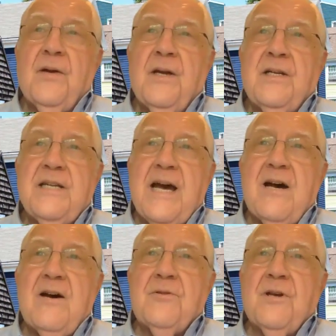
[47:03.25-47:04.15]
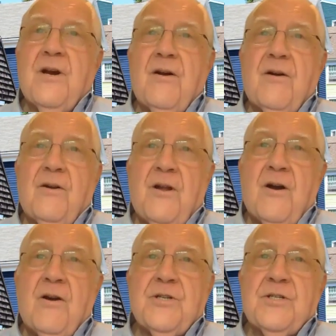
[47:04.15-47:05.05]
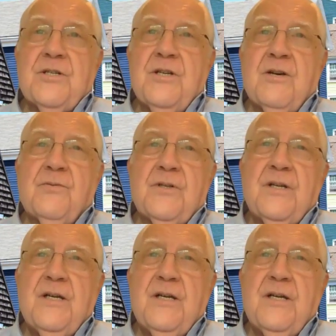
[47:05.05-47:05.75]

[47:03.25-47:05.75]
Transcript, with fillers: endow their largest gift,